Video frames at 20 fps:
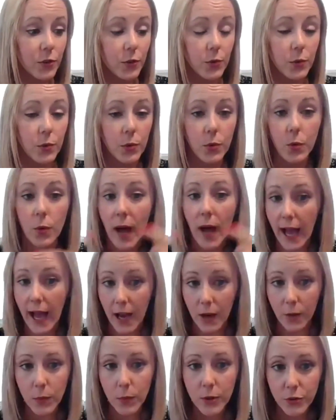to
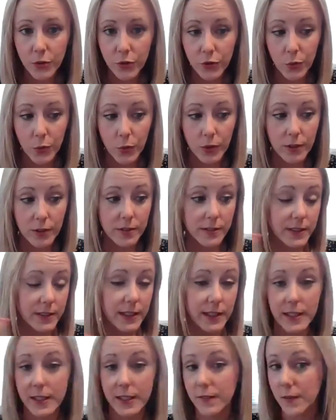our store
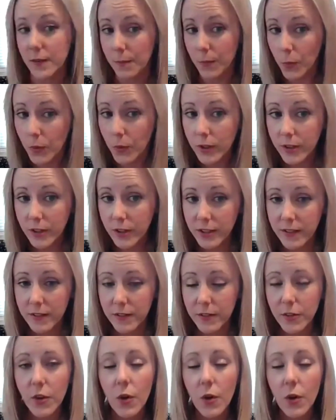to get even more goodies